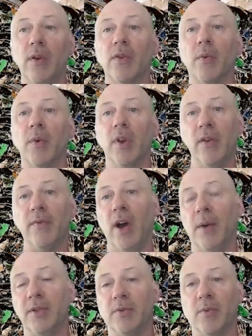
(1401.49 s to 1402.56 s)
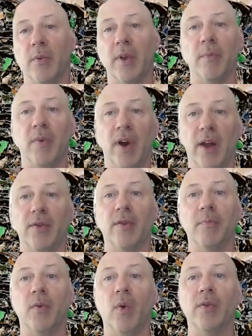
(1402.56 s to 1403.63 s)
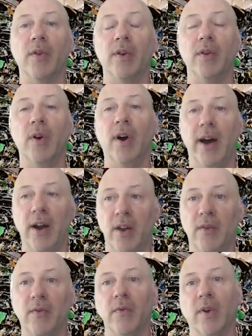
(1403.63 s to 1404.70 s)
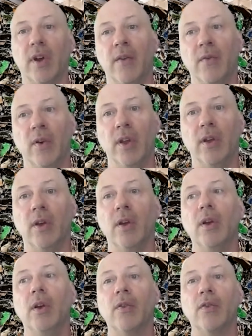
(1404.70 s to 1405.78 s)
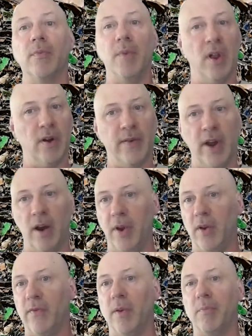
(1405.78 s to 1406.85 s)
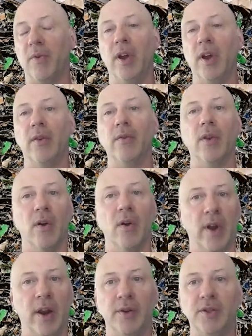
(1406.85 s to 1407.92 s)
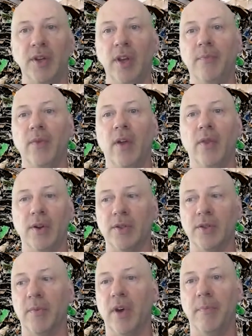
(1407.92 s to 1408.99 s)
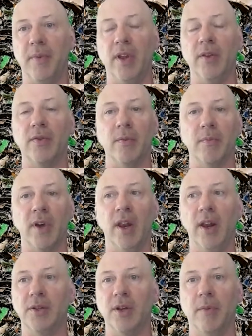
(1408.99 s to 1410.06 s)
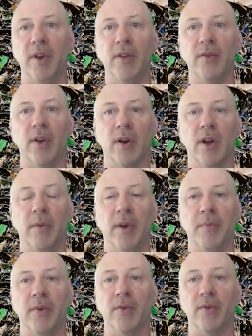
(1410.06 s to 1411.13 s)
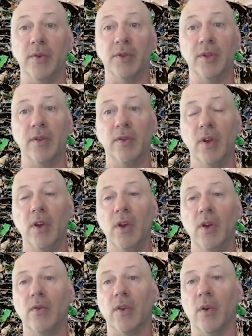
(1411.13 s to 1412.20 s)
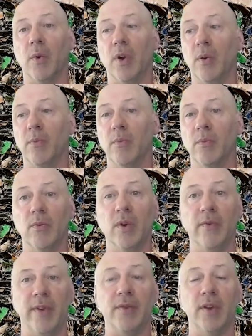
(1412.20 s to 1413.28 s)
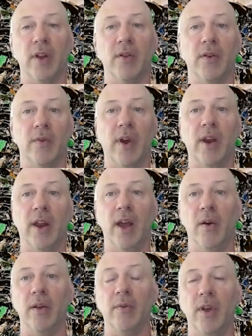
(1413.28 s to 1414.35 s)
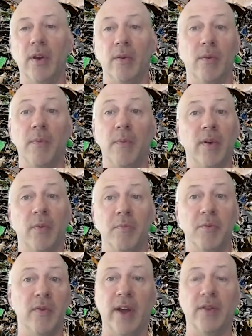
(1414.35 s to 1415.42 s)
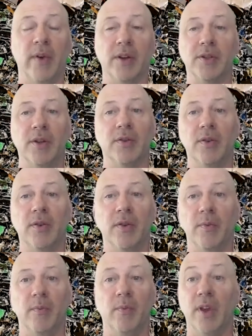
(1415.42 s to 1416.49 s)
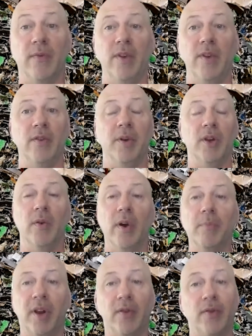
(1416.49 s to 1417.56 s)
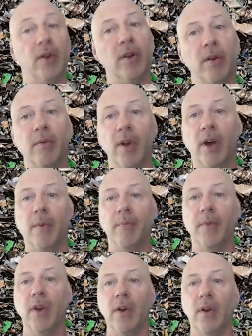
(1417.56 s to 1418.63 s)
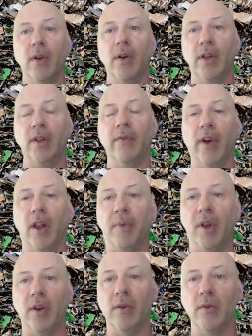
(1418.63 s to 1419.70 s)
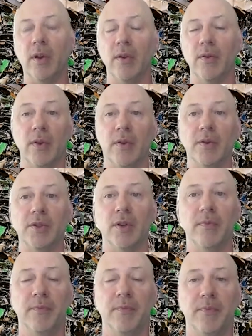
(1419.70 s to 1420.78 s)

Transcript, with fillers: So we're looking for options where we can process the boards and do a higher level of recovery, smaller environmental footprint, lower energy. And there are some companies, some cutting edge companies that are coming up with solutions. So we're investigating those right now, and hopefully we'll move that direction as soon as we can feasibly do it. But it's still a developing solution.